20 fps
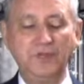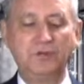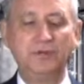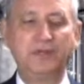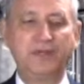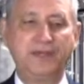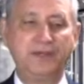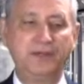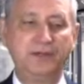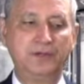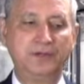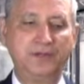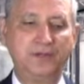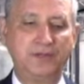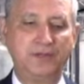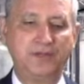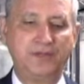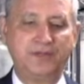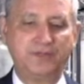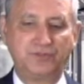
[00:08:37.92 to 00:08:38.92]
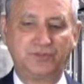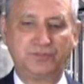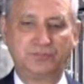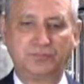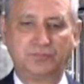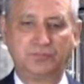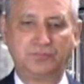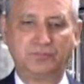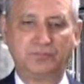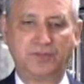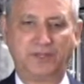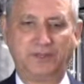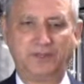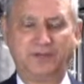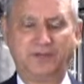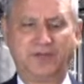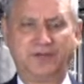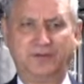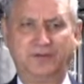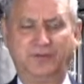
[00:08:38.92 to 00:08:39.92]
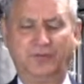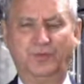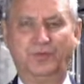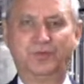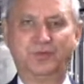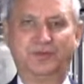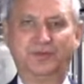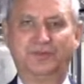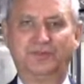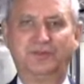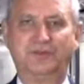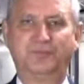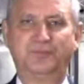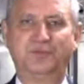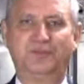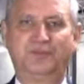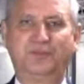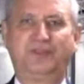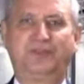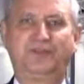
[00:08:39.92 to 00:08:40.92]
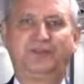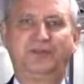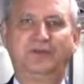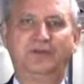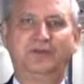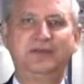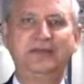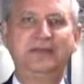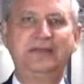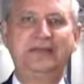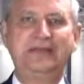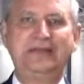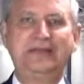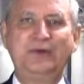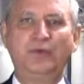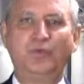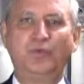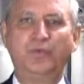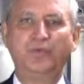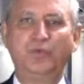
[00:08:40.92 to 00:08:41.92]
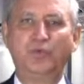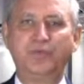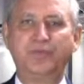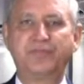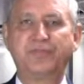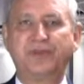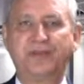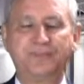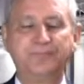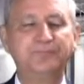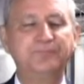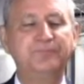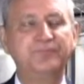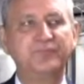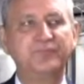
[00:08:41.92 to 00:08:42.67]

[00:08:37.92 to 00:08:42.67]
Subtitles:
Okay, that's, I don't know what we're on, number 6. One more thing.